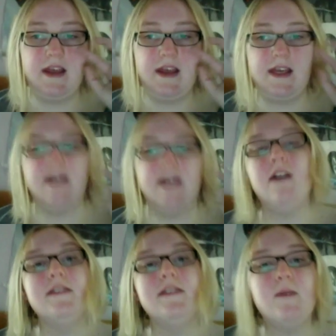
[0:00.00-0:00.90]
He
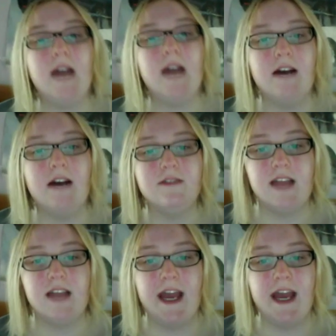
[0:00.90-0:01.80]
called someone out,
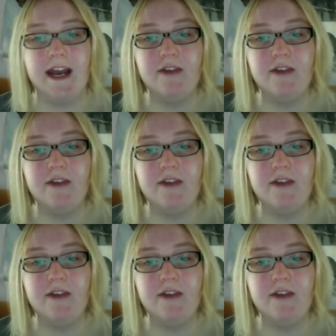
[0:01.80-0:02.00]
and